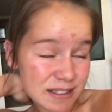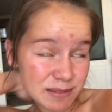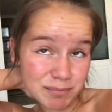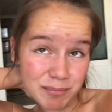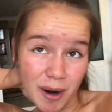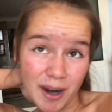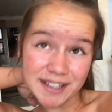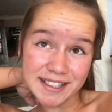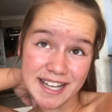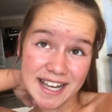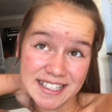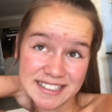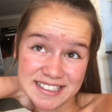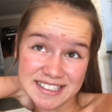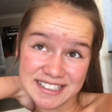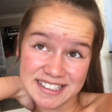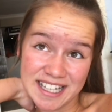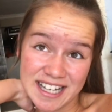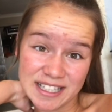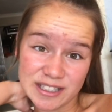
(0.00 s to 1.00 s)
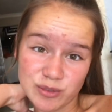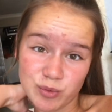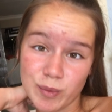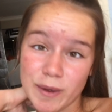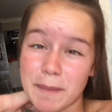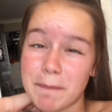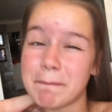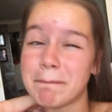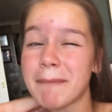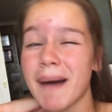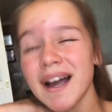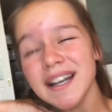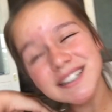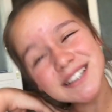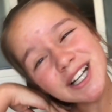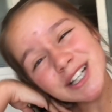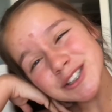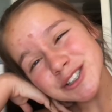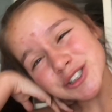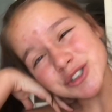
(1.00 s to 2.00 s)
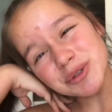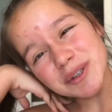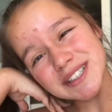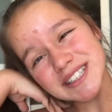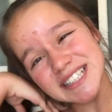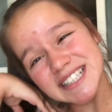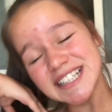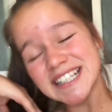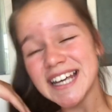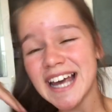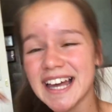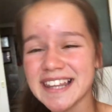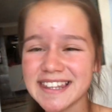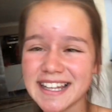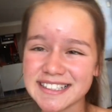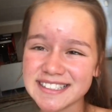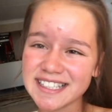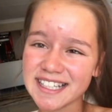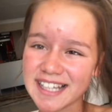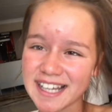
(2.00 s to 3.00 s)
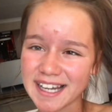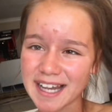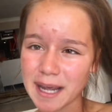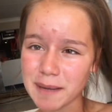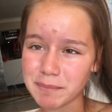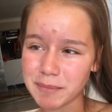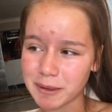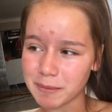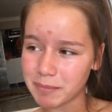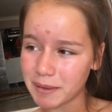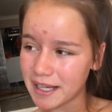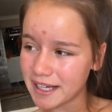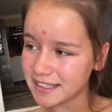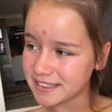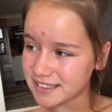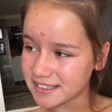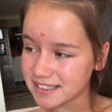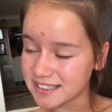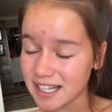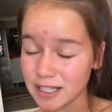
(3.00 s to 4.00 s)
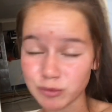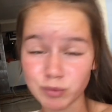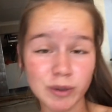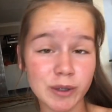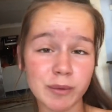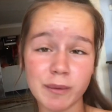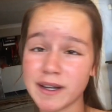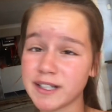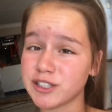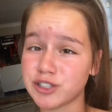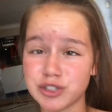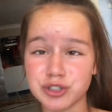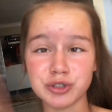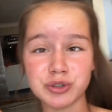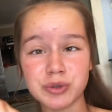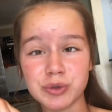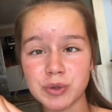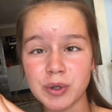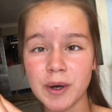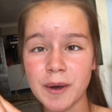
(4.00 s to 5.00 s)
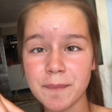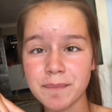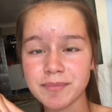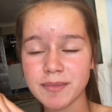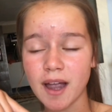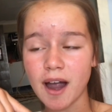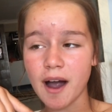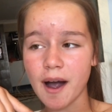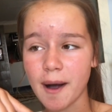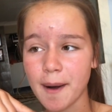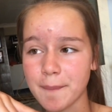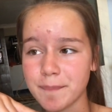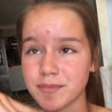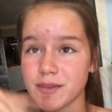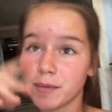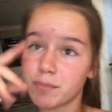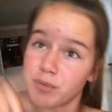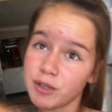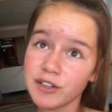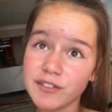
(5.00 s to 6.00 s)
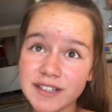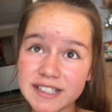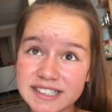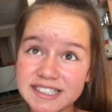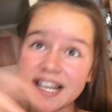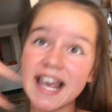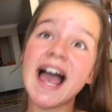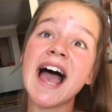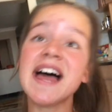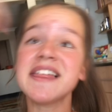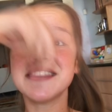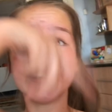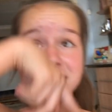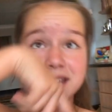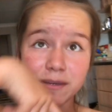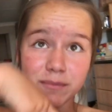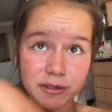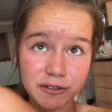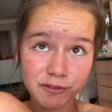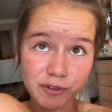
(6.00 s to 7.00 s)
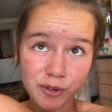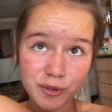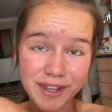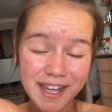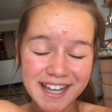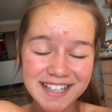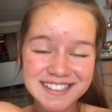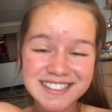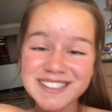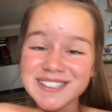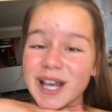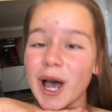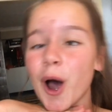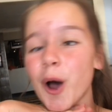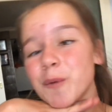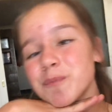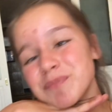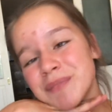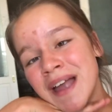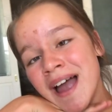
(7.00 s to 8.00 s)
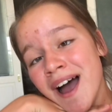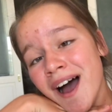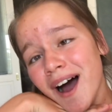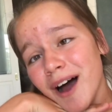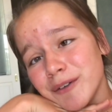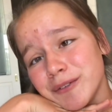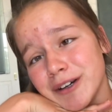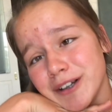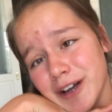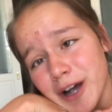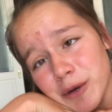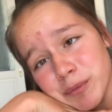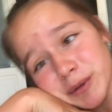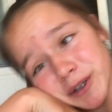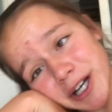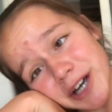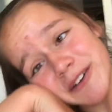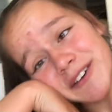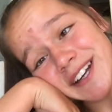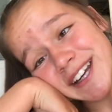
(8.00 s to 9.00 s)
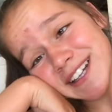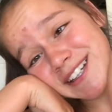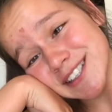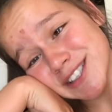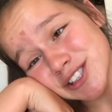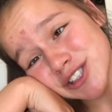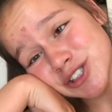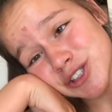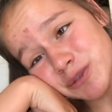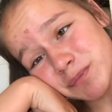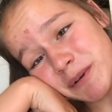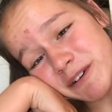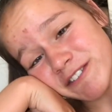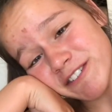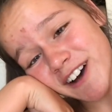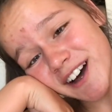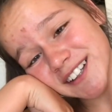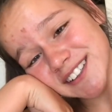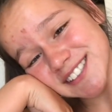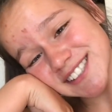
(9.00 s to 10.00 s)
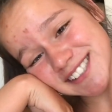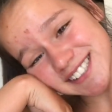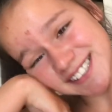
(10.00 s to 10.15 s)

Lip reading: my dad said we might go to Swadini, and that's like a camping place that we went to the previous year and the year before that. So, I really hope we go again, it's super fun.